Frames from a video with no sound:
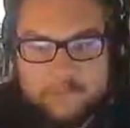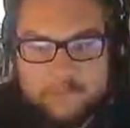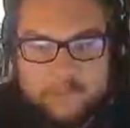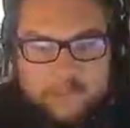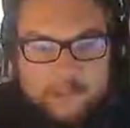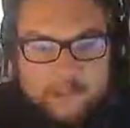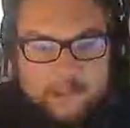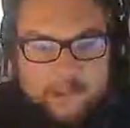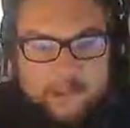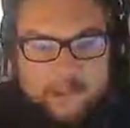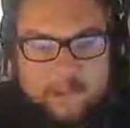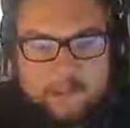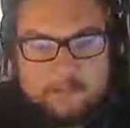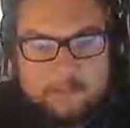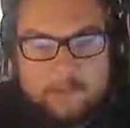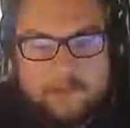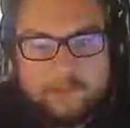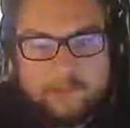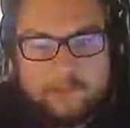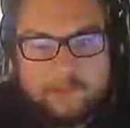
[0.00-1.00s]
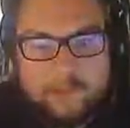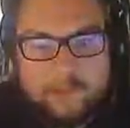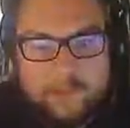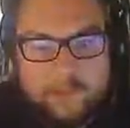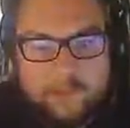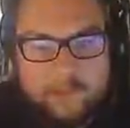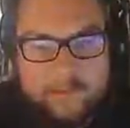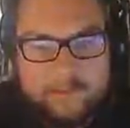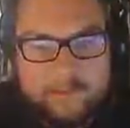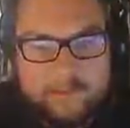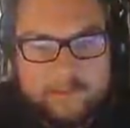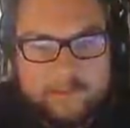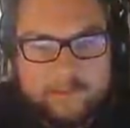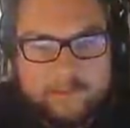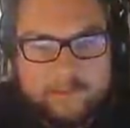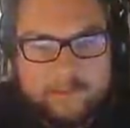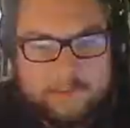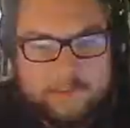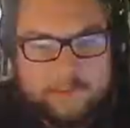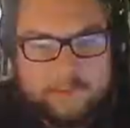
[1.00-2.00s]
Like, especially since
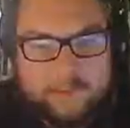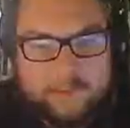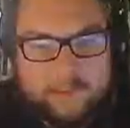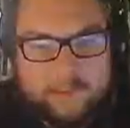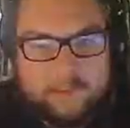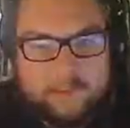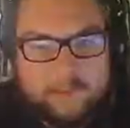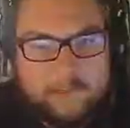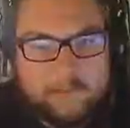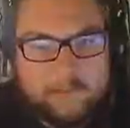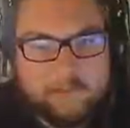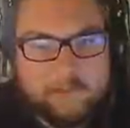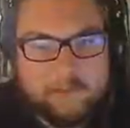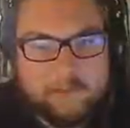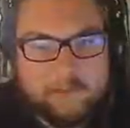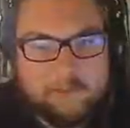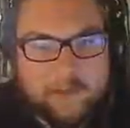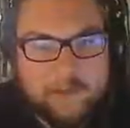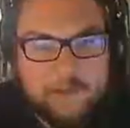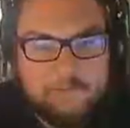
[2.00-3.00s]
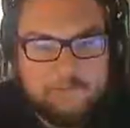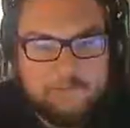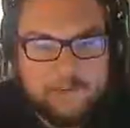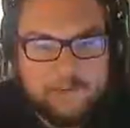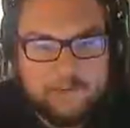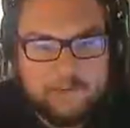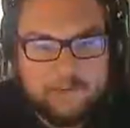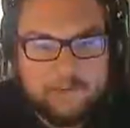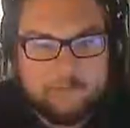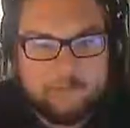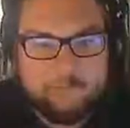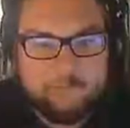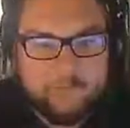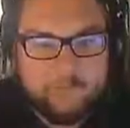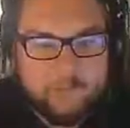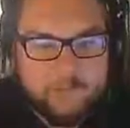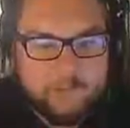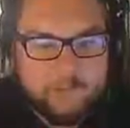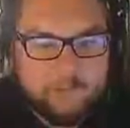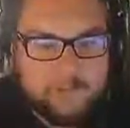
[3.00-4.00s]
in Legend of the Five Rings, you're
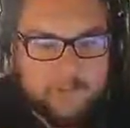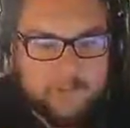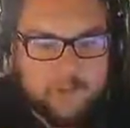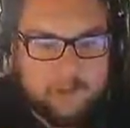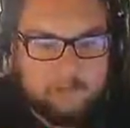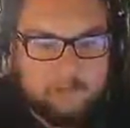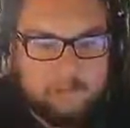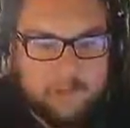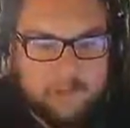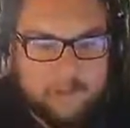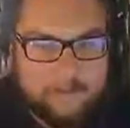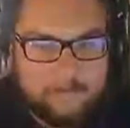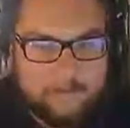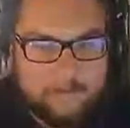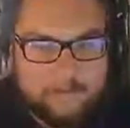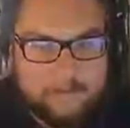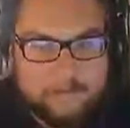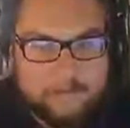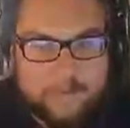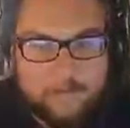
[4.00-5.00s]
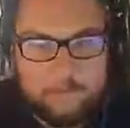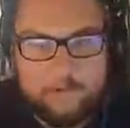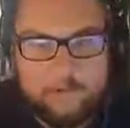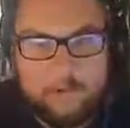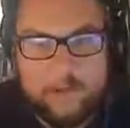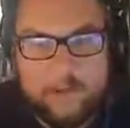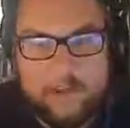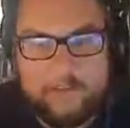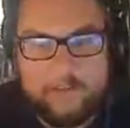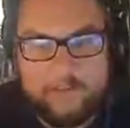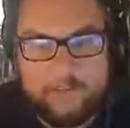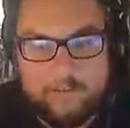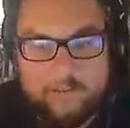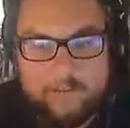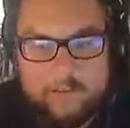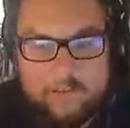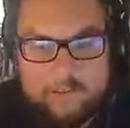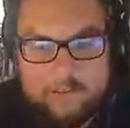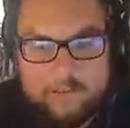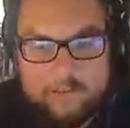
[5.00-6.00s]
usually all playing samurai.
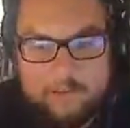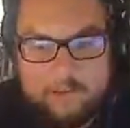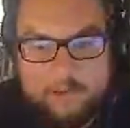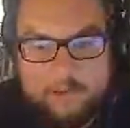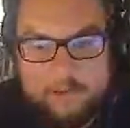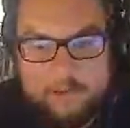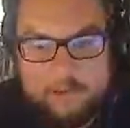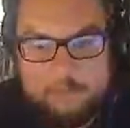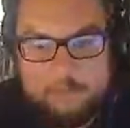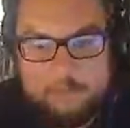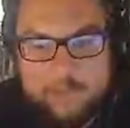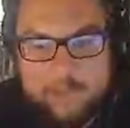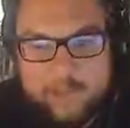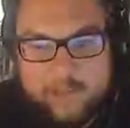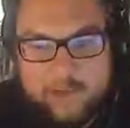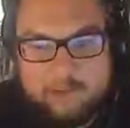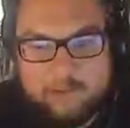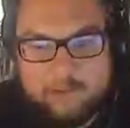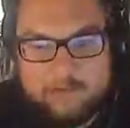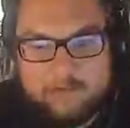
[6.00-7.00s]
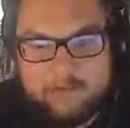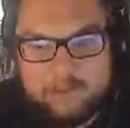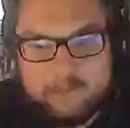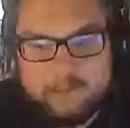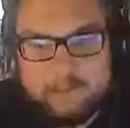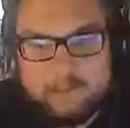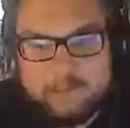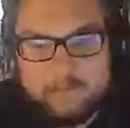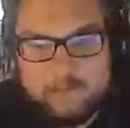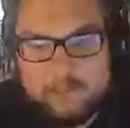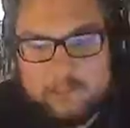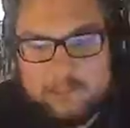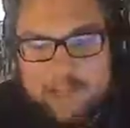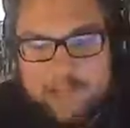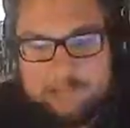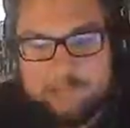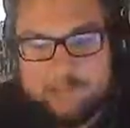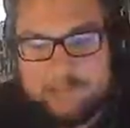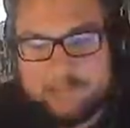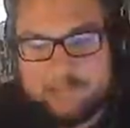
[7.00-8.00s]
So you're all playing, essentially,
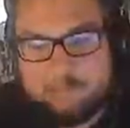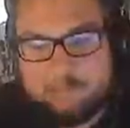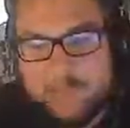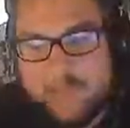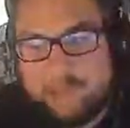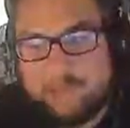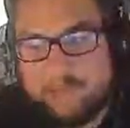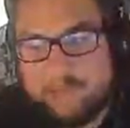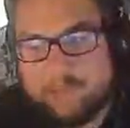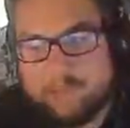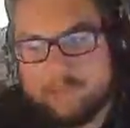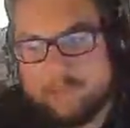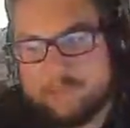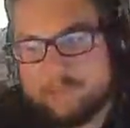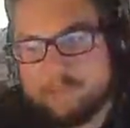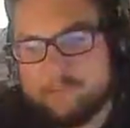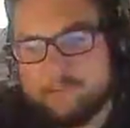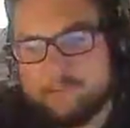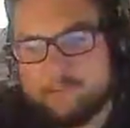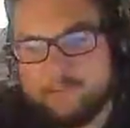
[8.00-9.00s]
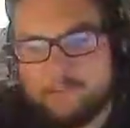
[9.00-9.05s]
Japanese paladins.